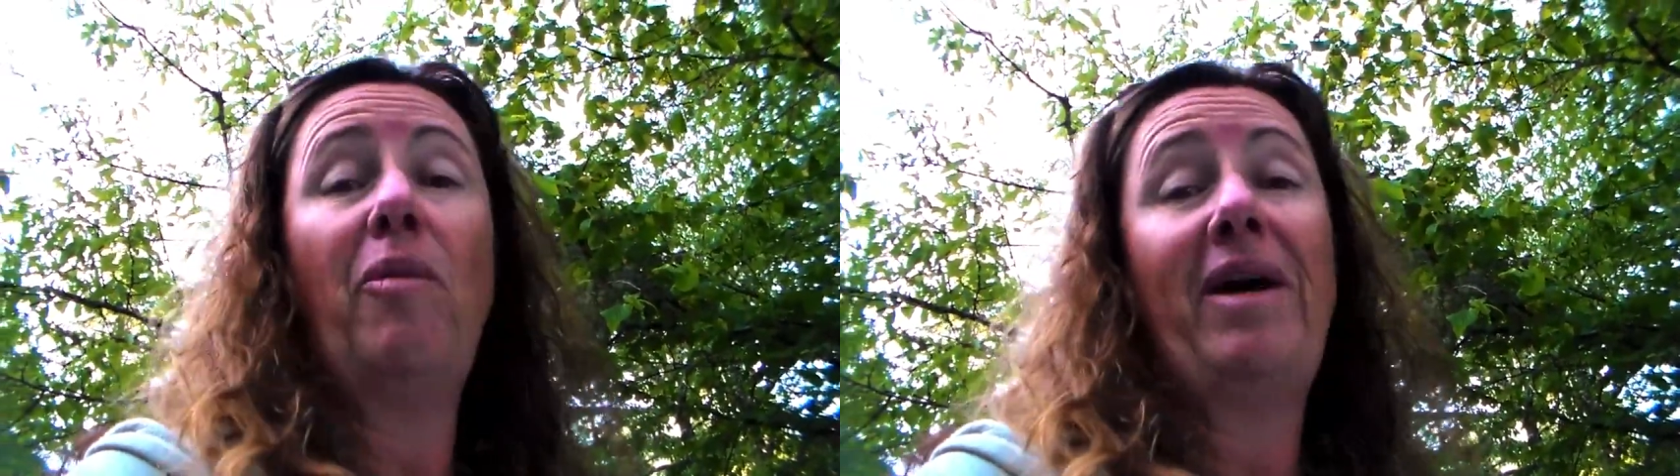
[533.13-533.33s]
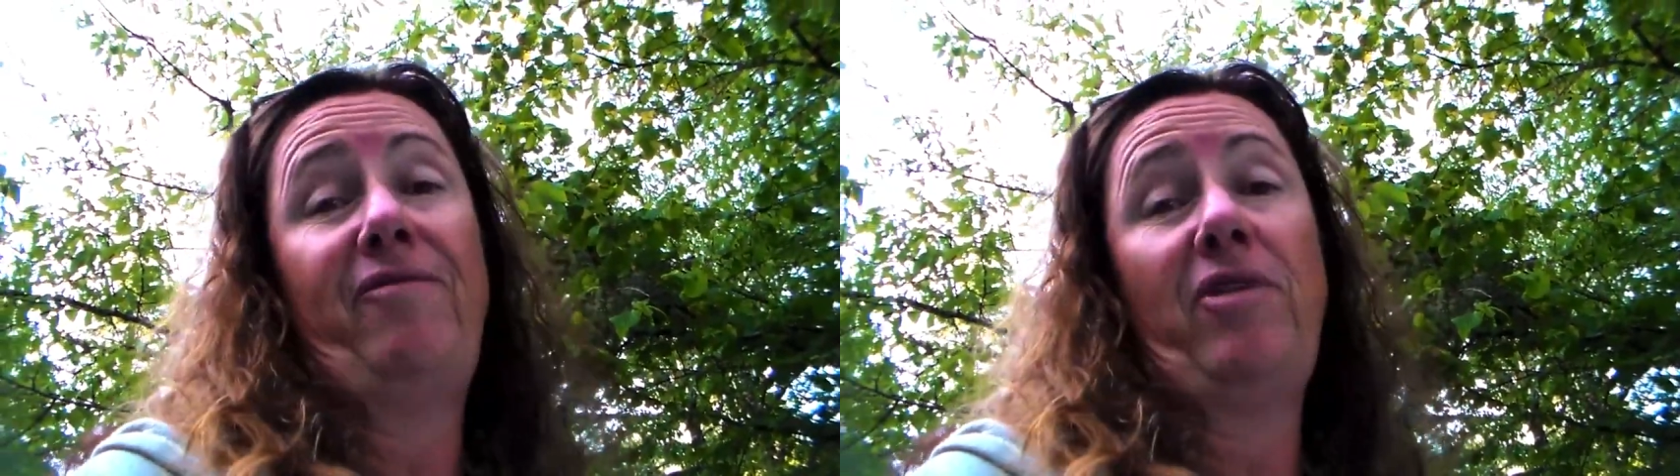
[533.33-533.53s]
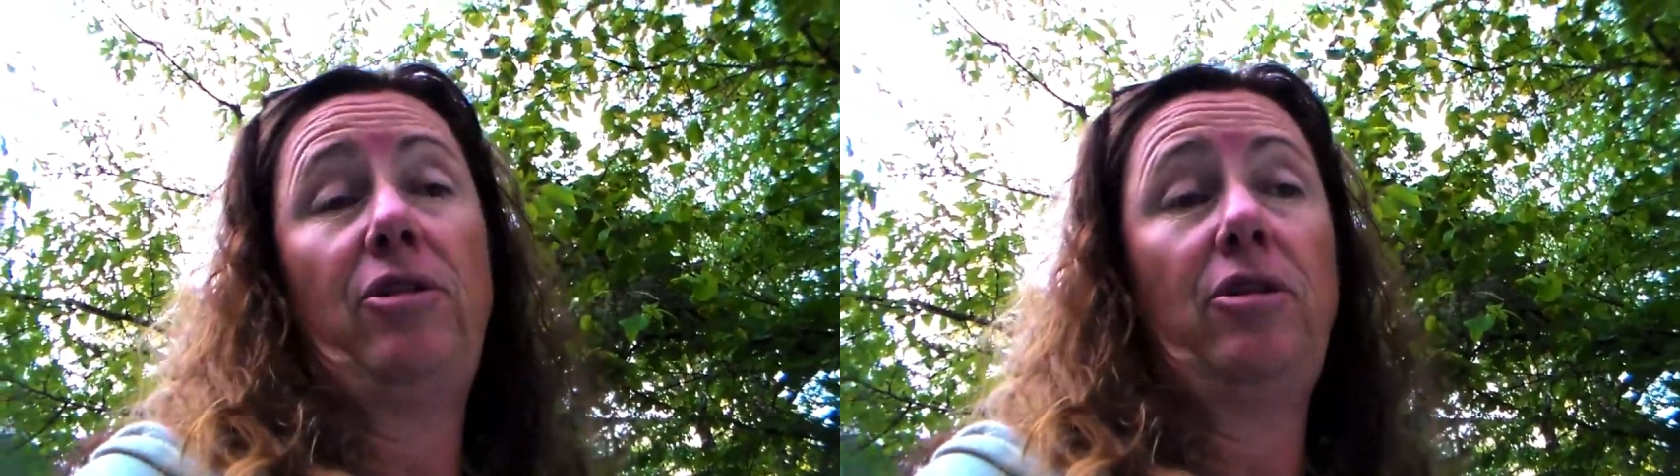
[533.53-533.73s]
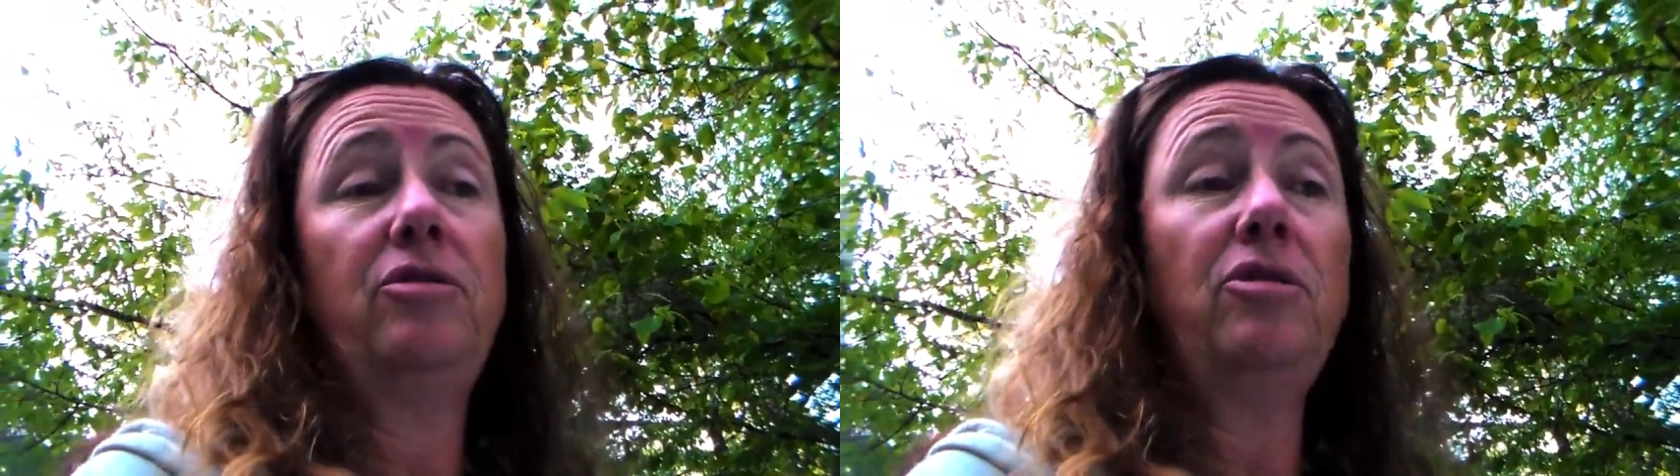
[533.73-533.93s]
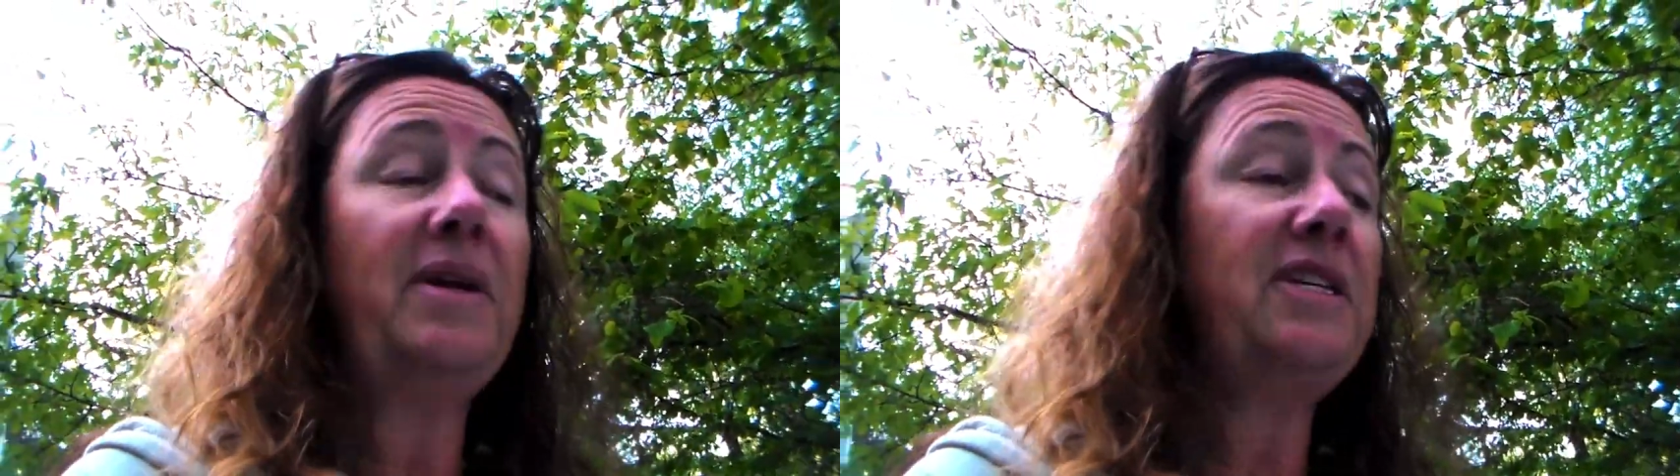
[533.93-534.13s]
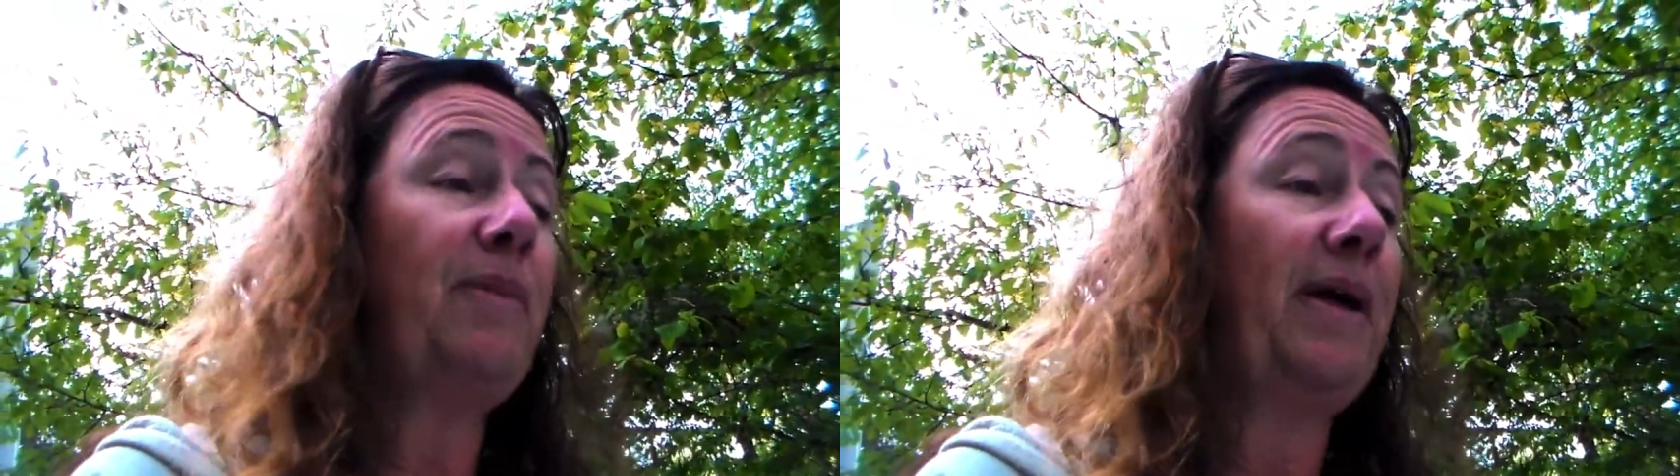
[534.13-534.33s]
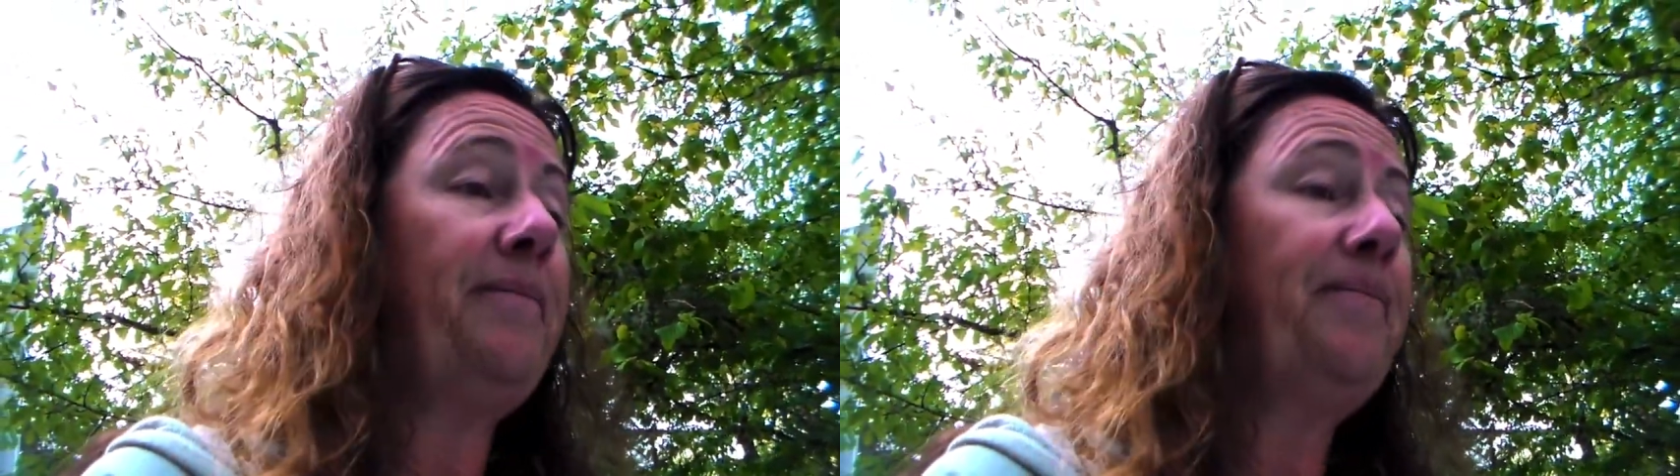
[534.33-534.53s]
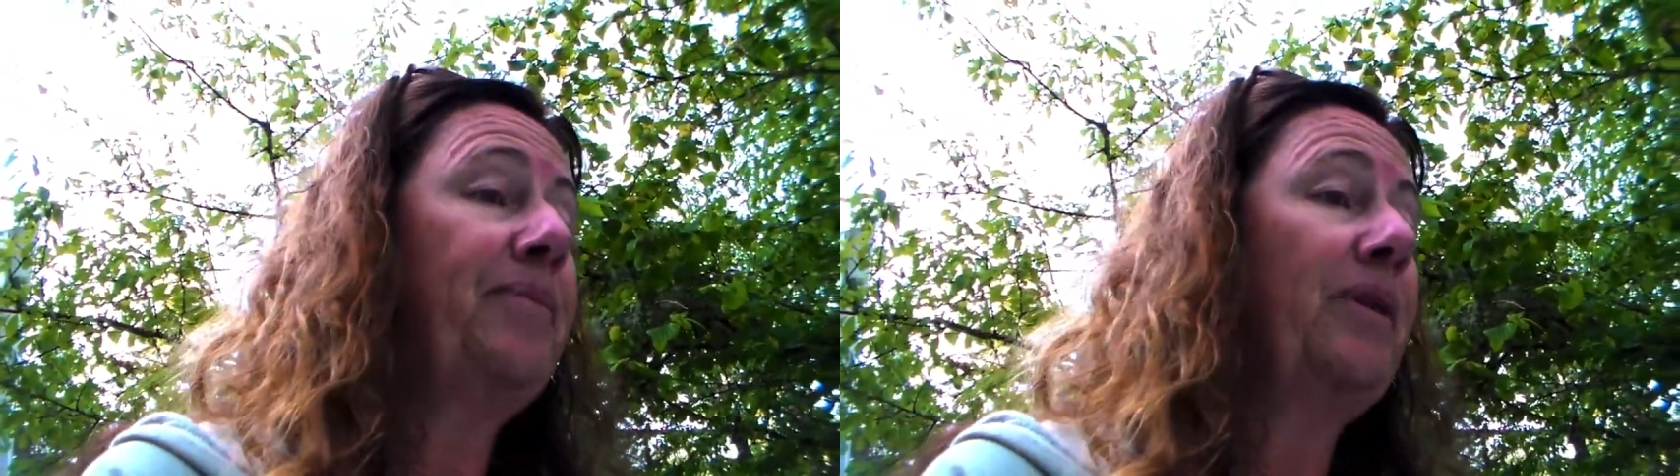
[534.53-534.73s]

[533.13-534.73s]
Hawaiian father, so mixed blood.